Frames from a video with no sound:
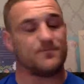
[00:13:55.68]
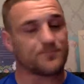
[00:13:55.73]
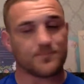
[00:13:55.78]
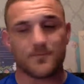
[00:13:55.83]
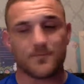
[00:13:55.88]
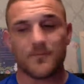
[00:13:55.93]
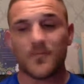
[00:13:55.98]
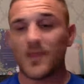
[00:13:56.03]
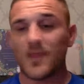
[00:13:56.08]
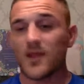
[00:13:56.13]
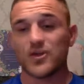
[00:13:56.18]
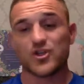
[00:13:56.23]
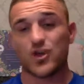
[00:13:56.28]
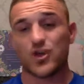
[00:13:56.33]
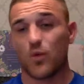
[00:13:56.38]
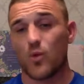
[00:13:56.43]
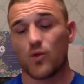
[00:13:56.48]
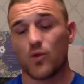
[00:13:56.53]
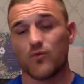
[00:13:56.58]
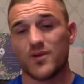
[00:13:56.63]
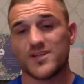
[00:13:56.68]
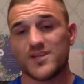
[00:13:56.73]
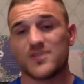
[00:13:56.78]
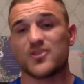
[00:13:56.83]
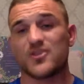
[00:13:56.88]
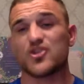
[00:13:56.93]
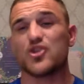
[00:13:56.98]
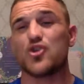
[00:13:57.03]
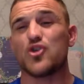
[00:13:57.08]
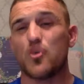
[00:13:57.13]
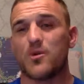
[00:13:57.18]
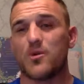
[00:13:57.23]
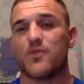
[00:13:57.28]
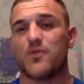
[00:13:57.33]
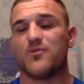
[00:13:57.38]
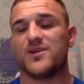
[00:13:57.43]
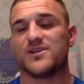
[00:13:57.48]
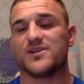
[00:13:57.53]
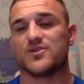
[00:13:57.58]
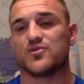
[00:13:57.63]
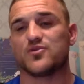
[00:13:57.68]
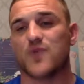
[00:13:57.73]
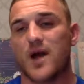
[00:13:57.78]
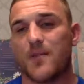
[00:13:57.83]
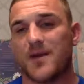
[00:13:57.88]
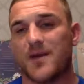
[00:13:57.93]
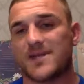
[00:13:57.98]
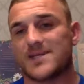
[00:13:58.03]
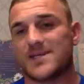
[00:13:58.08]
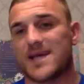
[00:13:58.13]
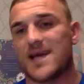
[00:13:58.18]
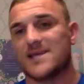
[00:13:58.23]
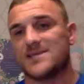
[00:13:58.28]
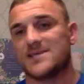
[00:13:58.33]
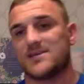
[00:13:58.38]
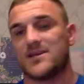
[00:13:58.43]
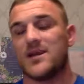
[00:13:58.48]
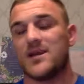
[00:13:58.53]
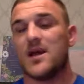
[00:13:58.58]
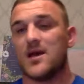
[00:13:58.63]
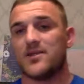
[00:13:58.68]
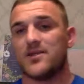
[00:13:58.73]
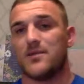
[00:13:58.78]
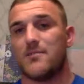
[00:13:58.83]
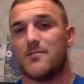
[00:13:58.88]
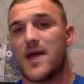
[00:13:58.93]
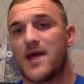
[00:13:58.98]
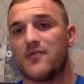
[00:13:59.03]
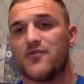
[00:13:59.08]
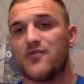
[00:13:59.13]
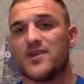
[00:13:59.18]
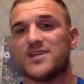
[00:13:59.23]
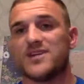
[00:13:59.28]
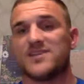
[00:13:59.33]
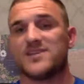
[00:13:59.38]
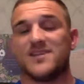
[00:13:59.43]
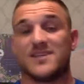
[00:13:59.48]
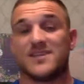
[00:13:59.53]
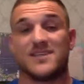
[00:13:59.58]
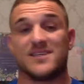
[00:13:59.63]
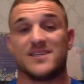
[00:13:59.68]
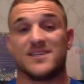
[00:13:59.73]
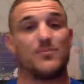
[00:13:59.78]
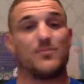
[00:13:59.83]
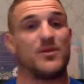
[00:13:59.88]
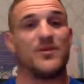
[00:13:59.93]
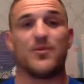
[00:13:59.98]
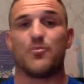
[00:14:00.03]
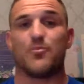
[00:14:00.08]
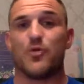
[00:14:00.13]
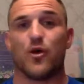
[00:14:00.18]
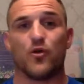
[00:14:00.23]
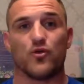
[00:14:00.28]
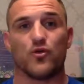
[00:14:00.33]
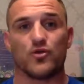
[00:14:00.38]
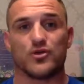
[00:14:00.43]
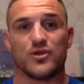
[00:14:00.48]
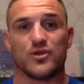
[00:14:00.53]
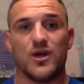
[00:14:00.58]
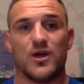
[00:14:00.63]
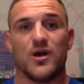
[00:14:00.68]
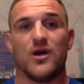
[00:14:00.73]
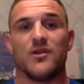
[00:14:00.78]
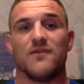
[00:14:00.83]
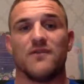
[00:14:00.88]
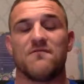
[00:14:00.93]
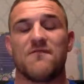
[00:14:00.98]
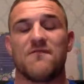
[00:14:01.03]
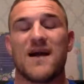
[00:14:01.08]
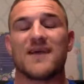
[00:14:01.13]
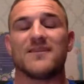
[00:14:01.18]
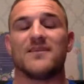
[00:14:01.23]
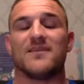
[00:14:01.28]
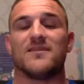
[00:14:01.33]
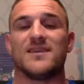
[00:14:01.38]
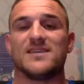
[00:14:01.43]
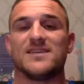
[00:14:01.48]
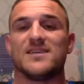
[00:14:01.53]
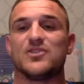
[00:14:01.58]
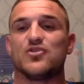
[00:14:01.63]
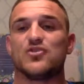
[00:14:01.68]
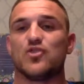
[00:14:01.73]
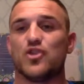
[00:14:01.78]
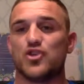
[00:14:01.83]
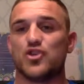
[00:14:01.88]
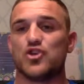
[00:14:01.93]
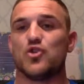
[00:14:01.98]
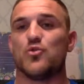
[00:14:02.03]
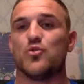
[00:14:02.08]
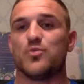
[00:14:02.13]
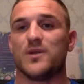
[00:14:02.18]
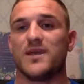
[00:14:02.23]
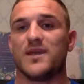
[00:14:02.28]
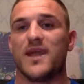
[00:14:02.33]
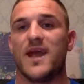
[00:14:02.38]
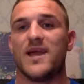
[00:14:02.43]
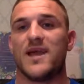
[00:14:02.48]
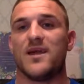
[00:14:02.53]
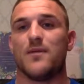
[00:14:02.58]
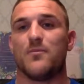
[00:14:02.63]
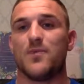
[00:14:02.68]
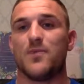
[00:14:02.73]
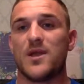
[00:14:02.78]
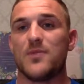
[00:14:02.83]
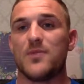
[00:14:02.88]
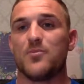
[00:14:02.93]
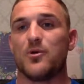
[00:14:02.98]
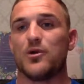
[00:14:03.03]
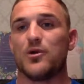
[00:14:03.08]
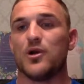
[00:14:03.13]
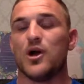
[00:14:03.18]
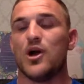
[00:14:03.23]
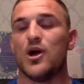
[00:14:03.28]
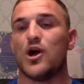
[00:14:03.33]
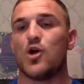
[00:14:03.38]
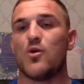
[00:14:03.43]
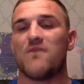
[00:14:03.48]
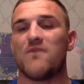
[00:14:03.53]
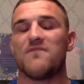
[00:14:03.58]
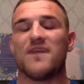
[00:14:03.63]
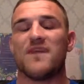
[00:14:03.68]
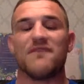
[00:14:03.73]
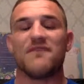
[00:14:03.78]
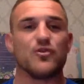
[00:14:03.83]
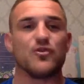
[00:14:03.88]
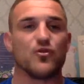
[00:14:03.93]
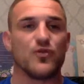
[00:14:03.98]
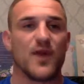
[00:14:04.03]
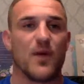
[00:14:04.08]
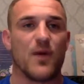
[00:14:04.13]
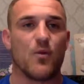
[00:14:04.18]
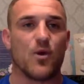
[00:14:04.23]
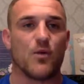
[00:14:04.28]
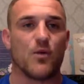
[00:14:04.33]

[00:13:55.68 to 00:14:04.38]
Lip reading: it's not one reason. There's a number of reasons why I'm excited. The main reason is simply the product and the fact that this is going to duplicate, and people who have never done network